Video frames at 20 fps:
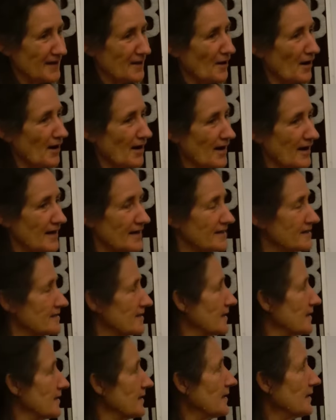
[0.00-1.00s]
their eyes,
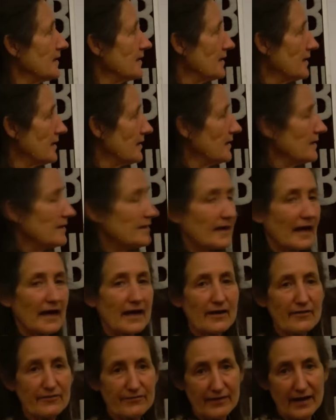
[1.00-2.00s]
and they
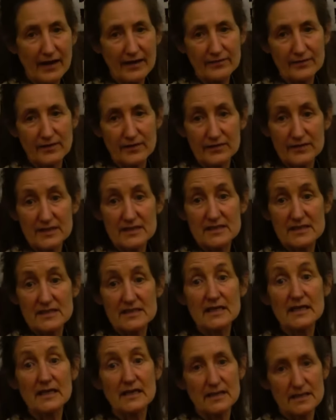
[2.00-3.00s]
have found that this
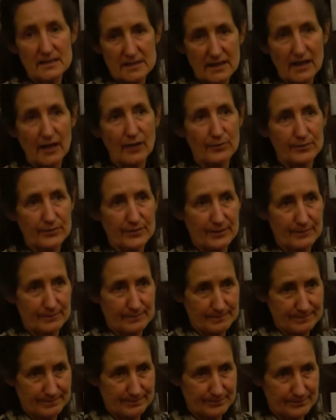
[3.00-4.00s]
tea has helped them.
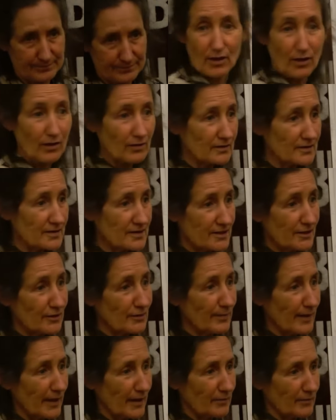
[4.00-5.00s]
Golden
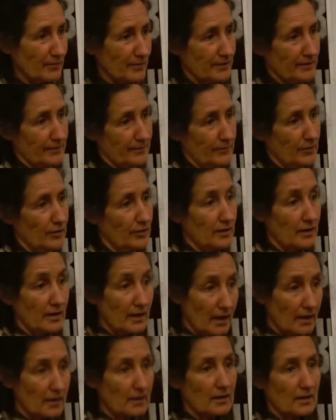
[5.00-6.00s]
sealback rhythm, you can
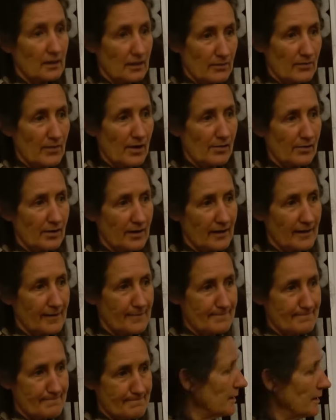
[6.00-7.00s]
get it in
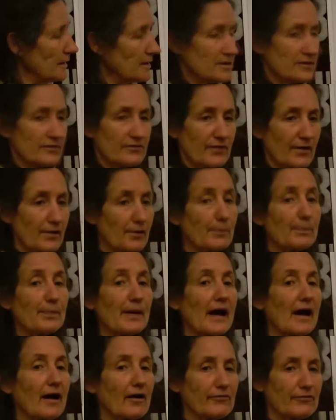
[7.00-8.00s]
America. It's a very
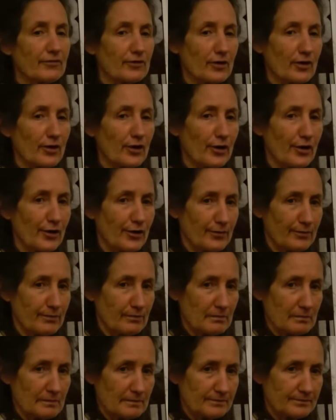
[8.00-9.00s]
powerful herb.
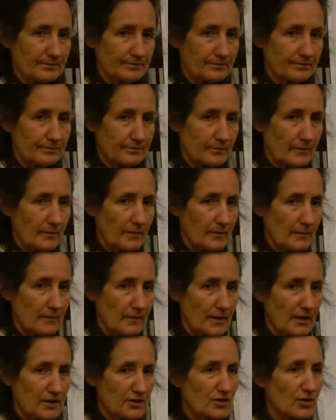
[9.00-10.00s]

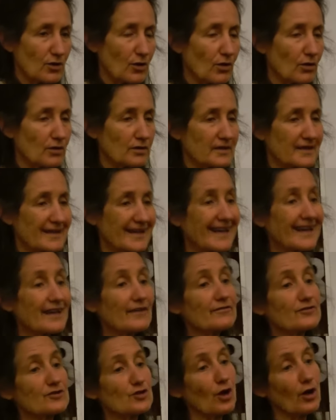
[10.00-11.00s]
It's called King
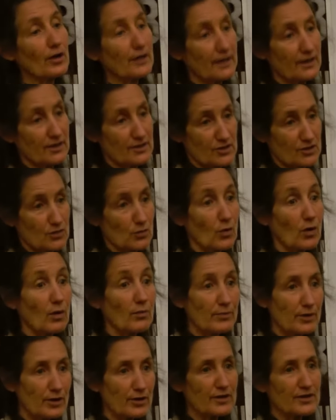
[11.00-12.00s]
of Tonics to all
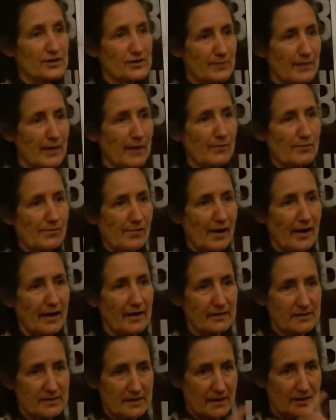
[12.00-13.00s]
mucous
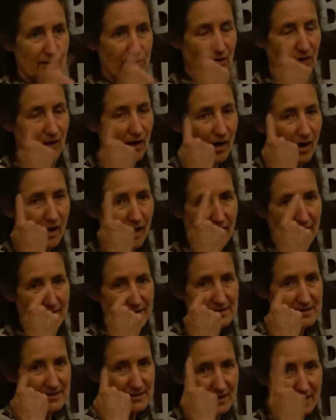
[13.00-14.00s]
membranes, and your
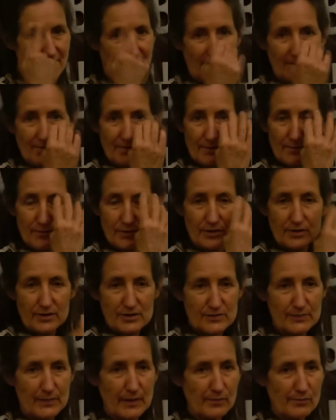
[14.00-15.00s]
eyes are a
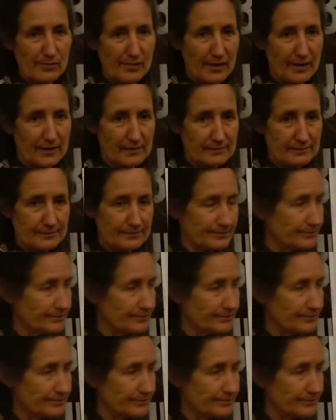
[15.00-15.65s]
mucous membrane.